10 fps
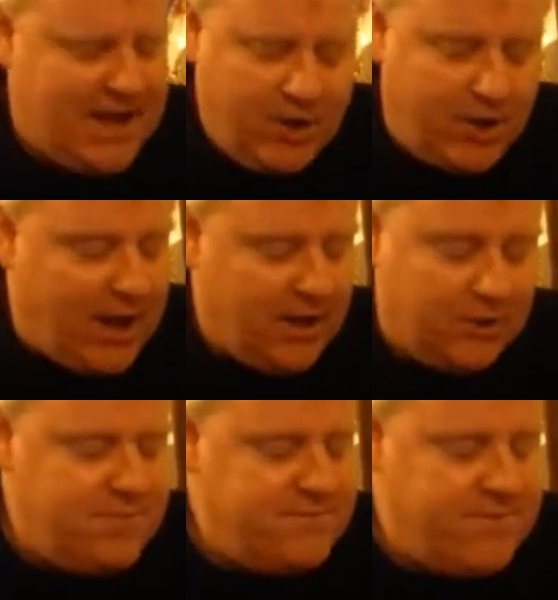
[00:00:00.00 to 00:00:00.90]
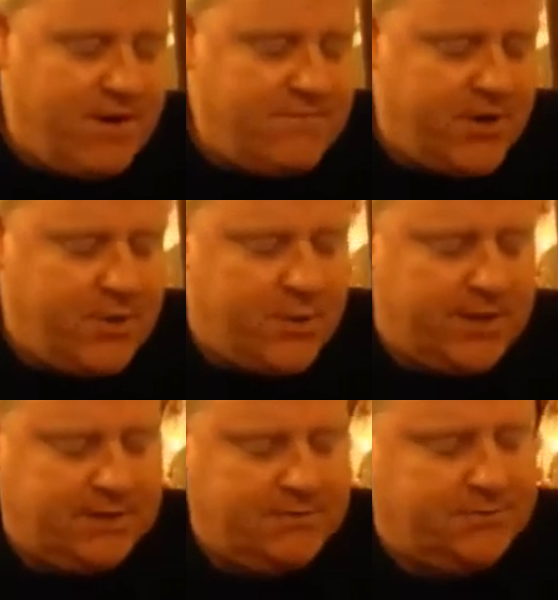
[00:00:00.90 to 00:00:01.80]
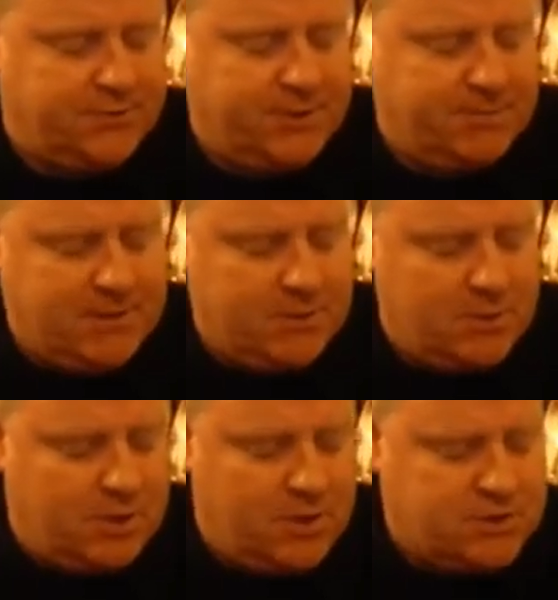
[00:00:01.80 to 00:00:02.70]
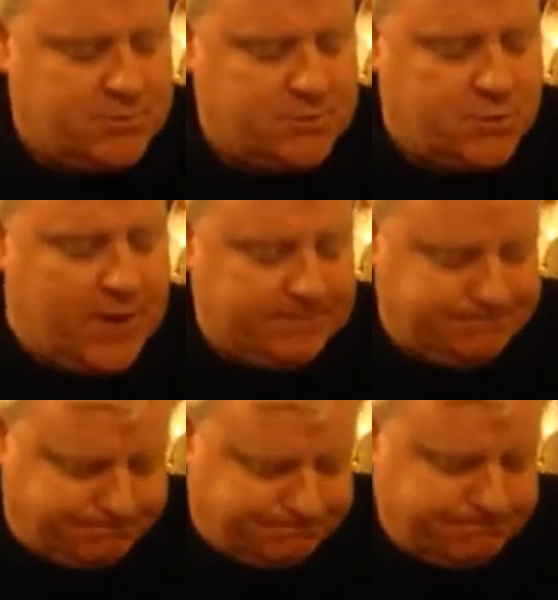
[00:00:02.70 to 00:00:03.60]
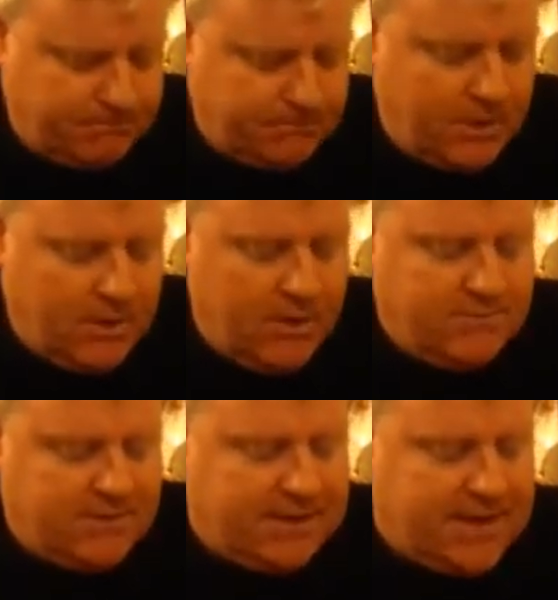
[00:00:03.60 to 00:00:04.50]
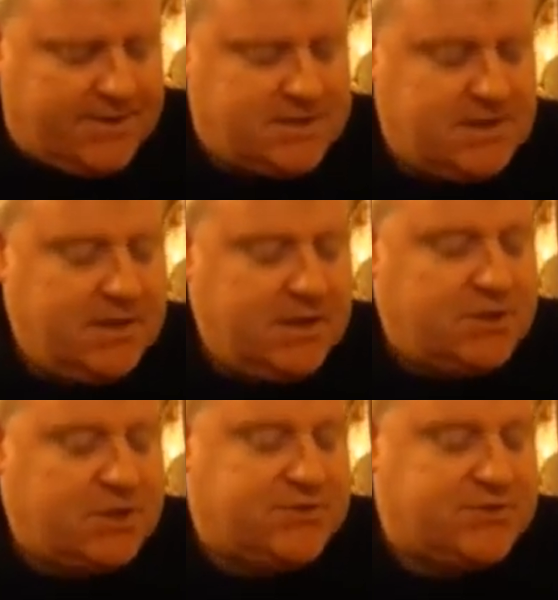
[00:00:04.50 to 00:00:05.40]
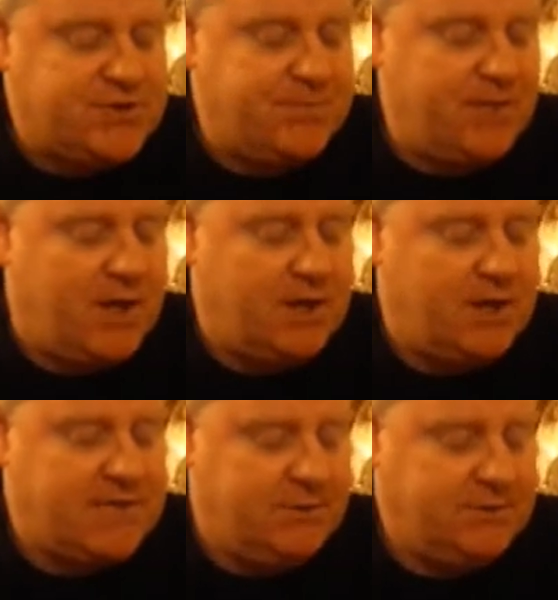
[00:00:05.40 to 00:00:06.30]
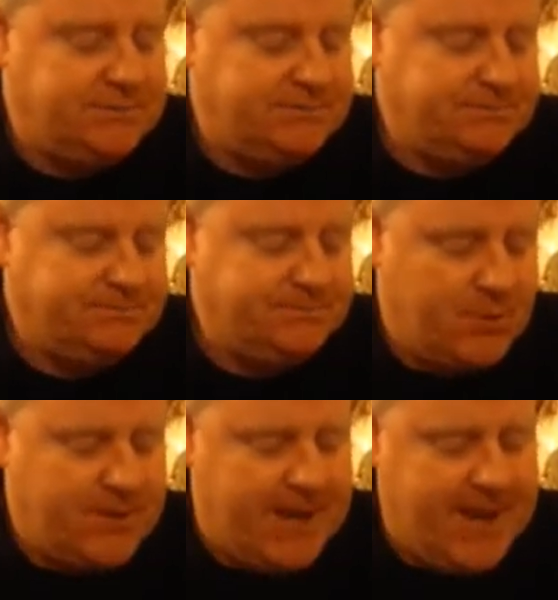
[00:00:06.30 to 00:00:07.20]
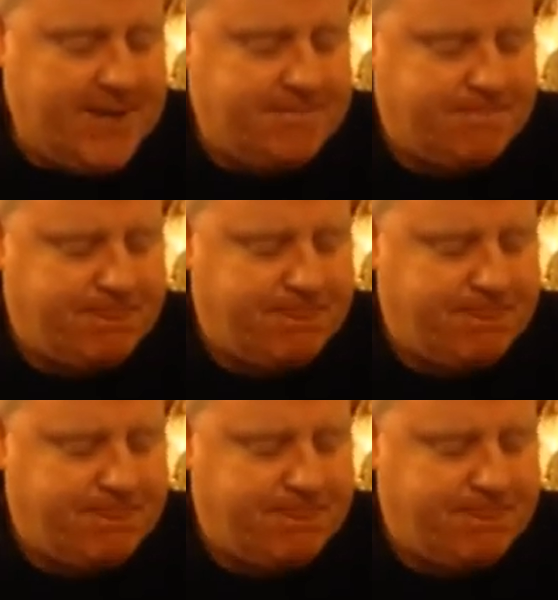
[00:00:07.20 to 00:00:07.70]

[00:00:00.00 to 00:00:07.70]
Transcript: I'll do it very, very quickly for you. I might do a close-up as well for clarity. So you strip the cards out, okay.